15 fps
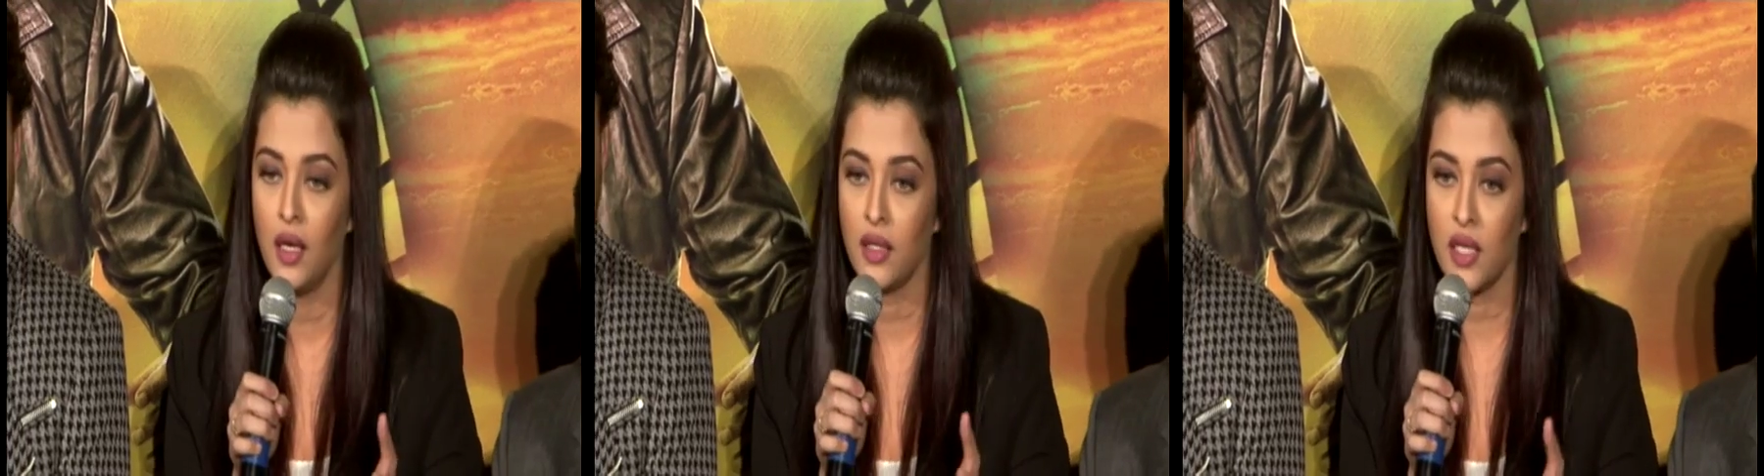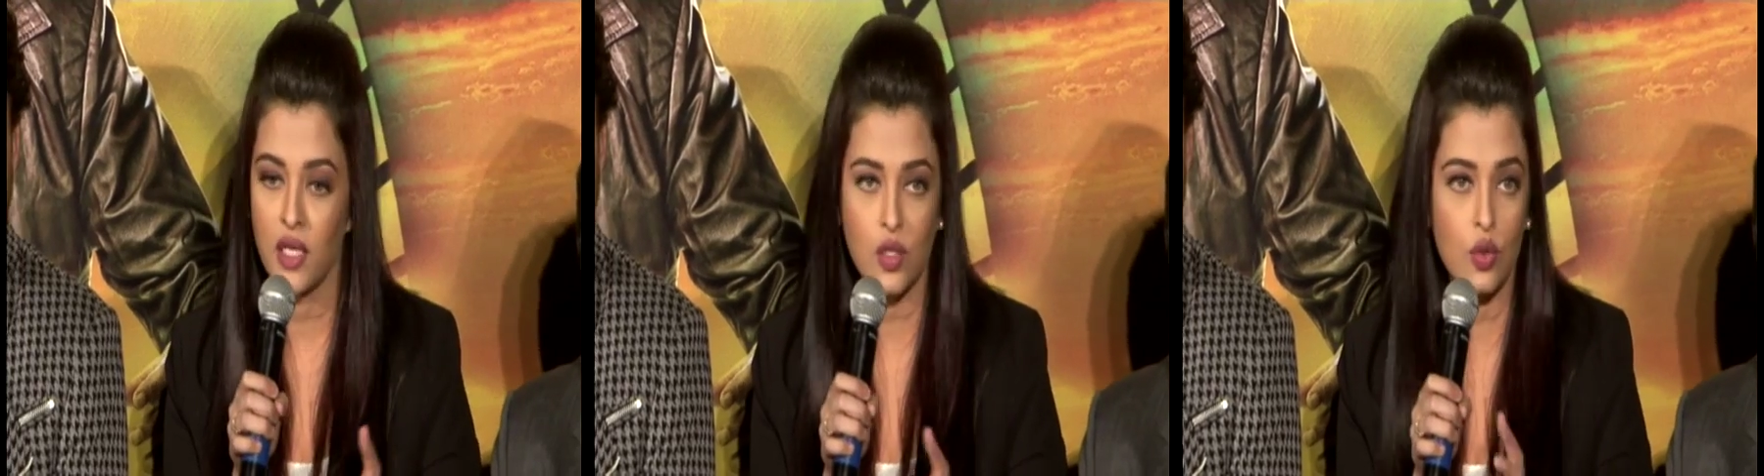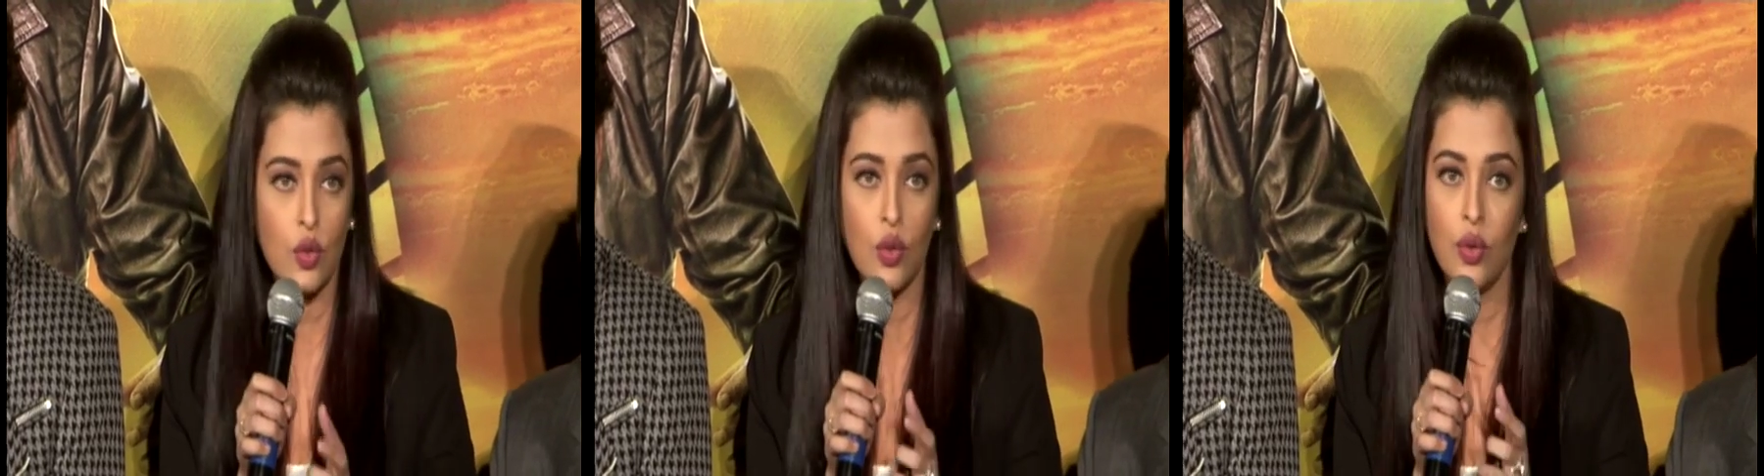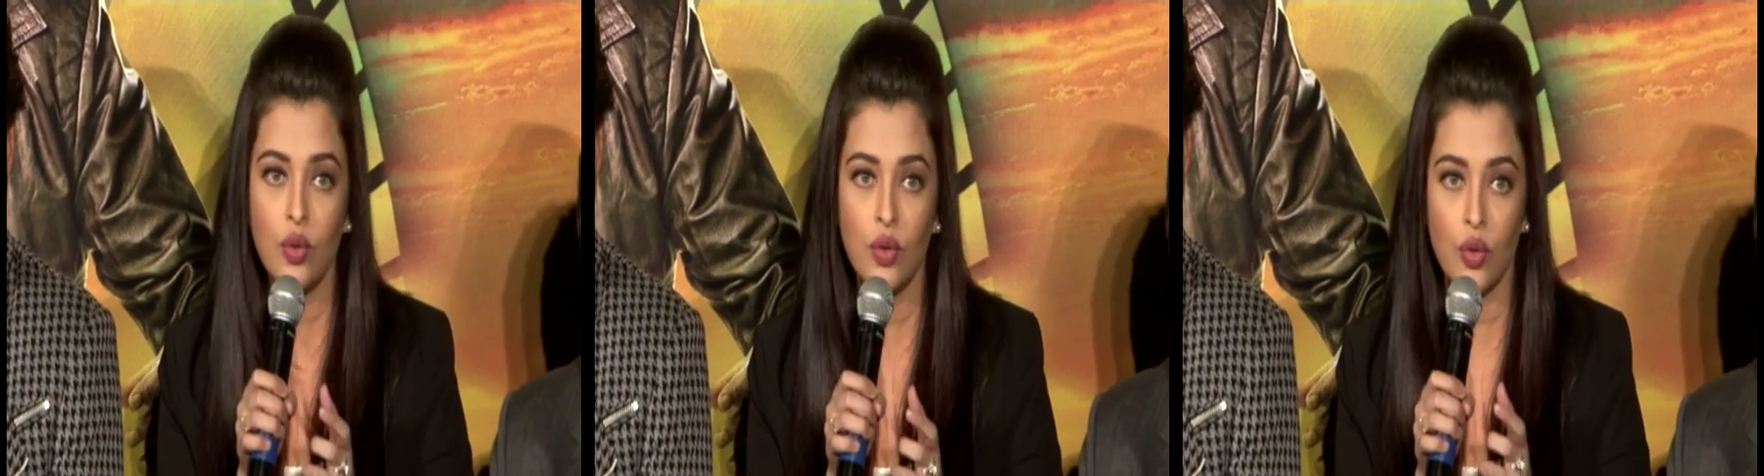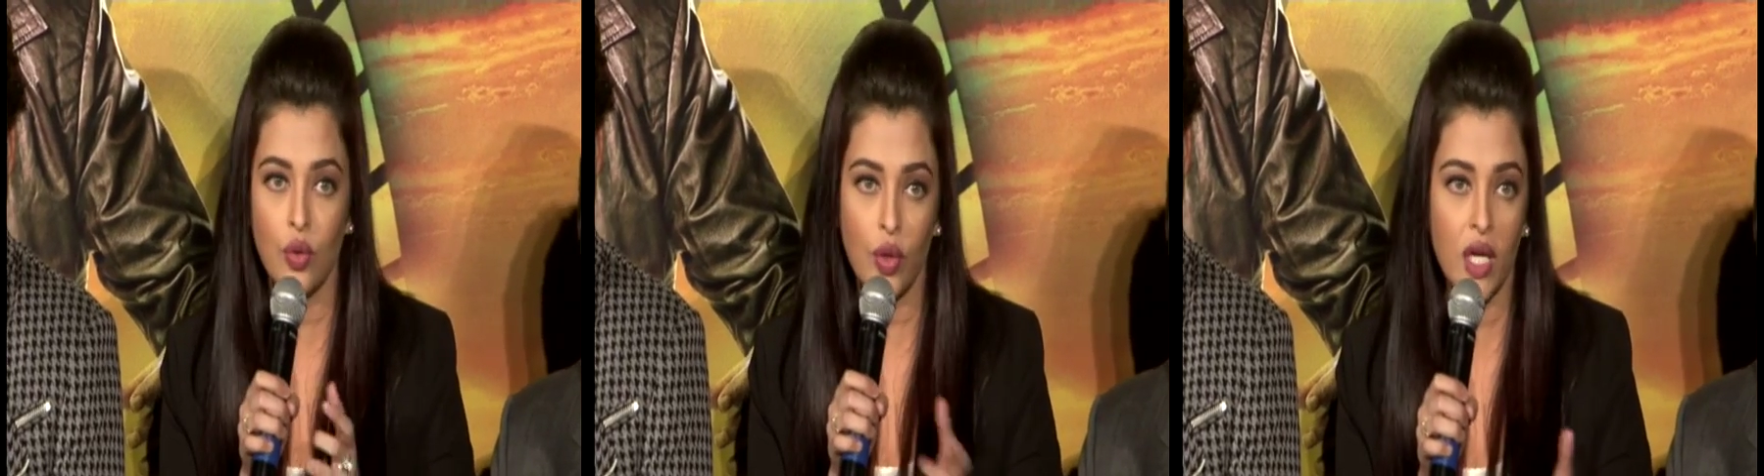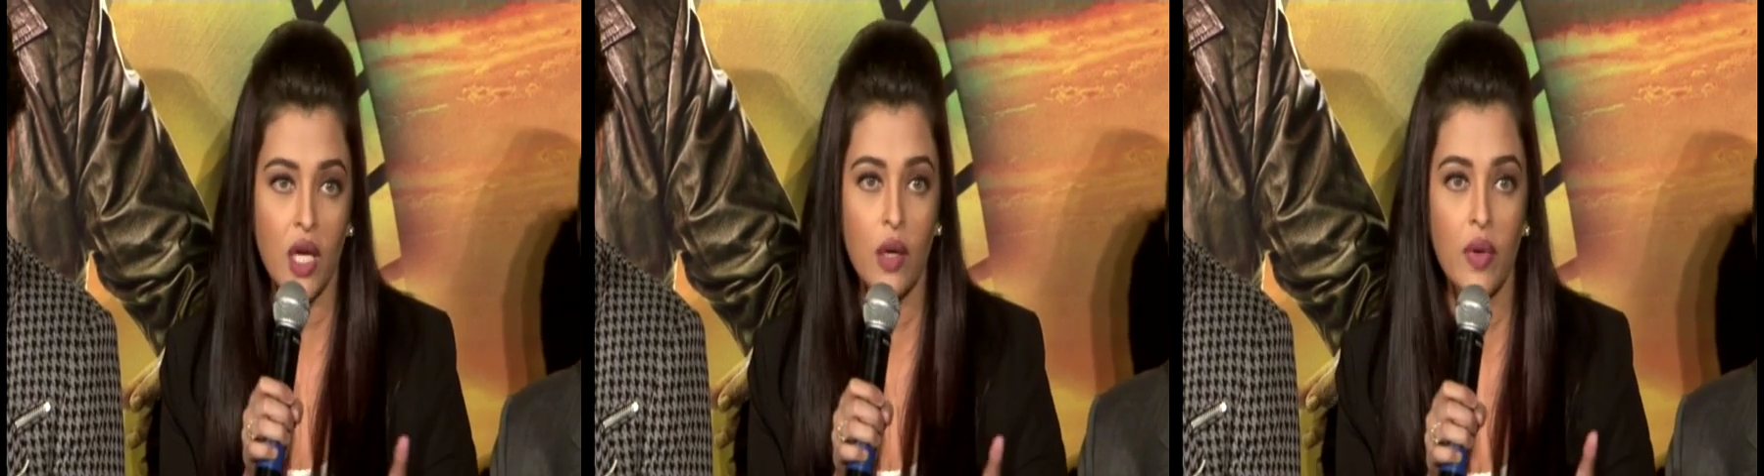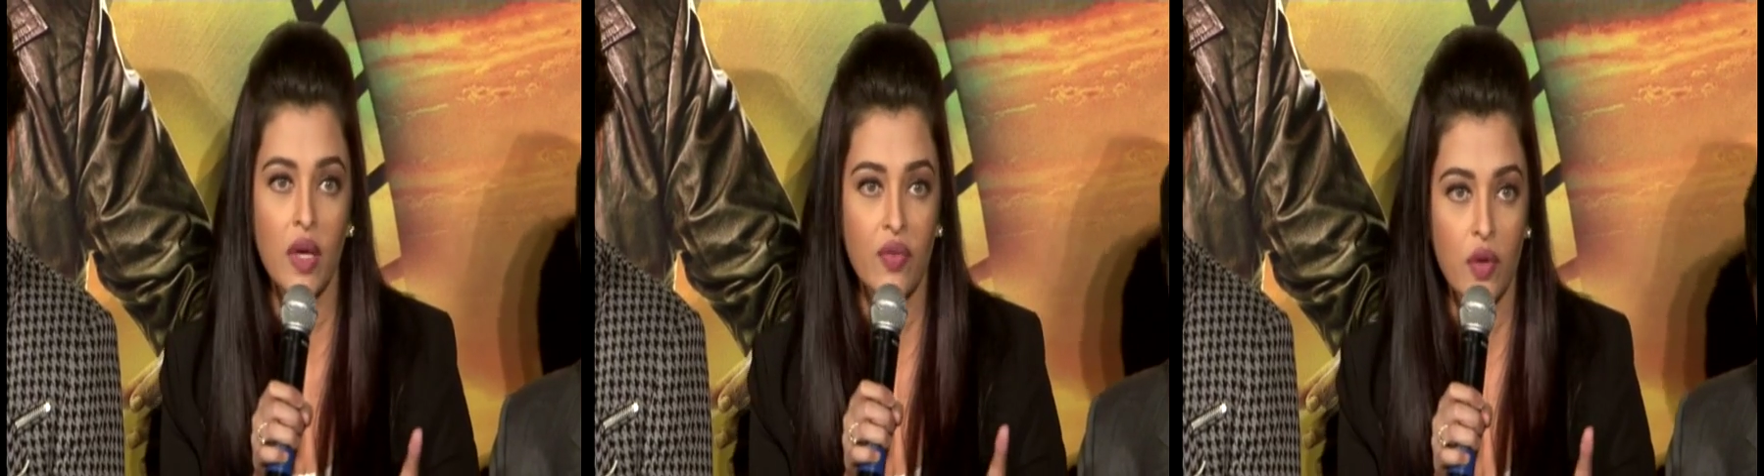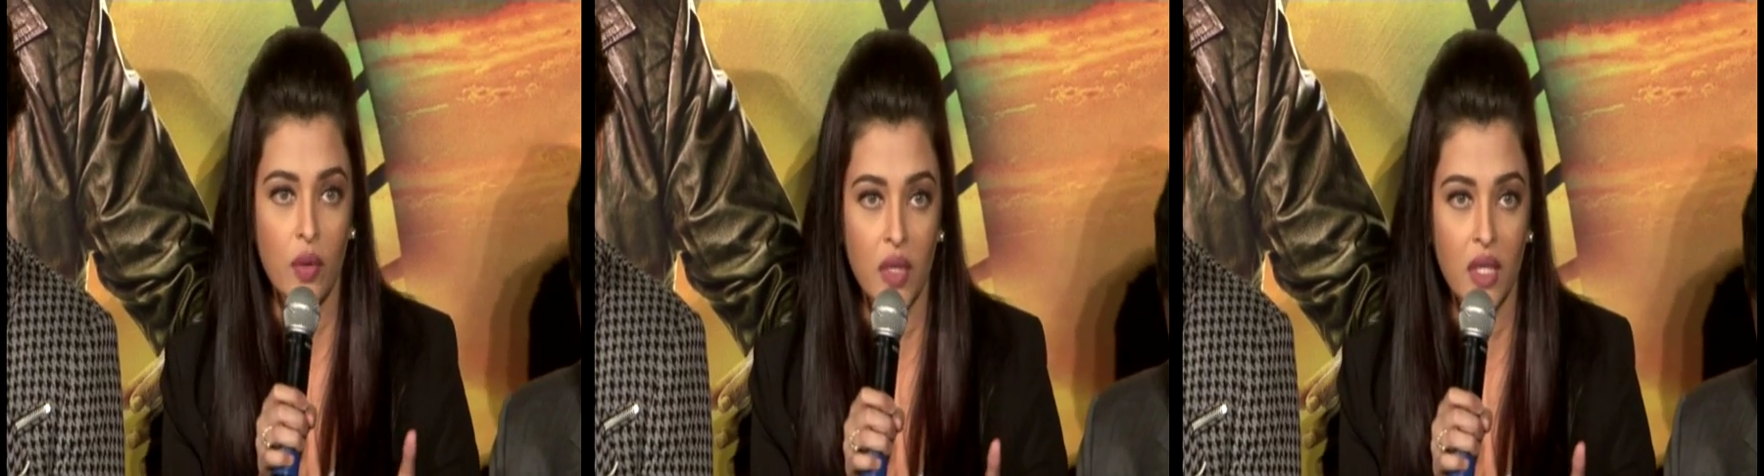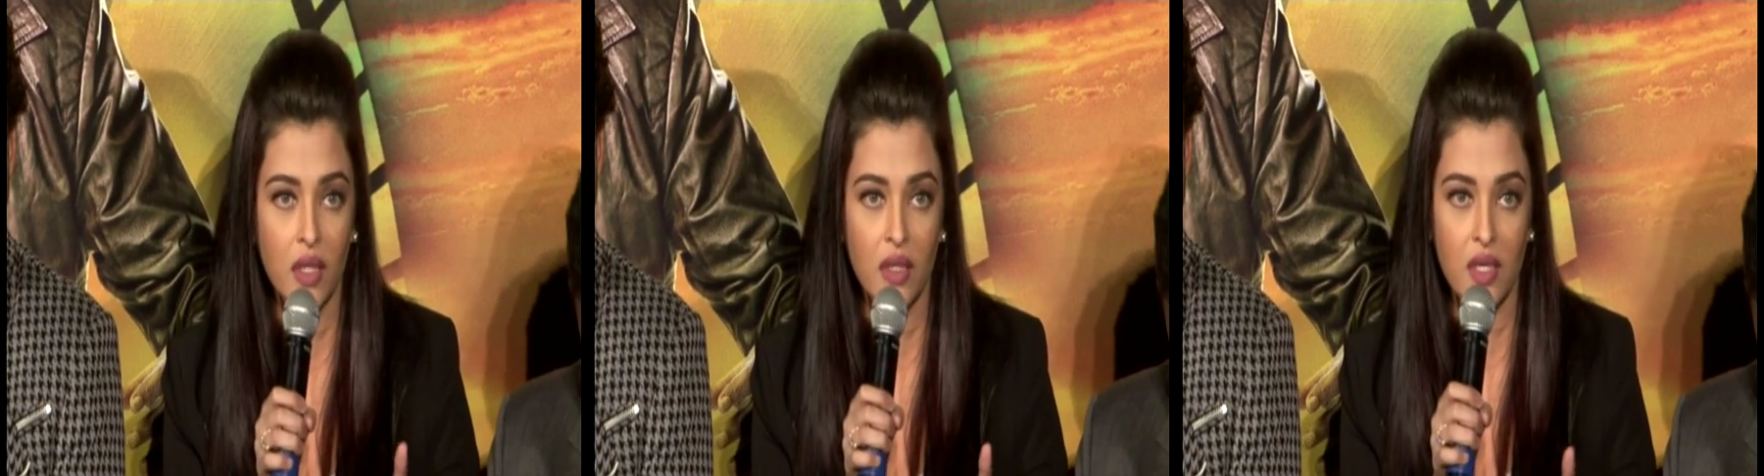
There's no going away from it.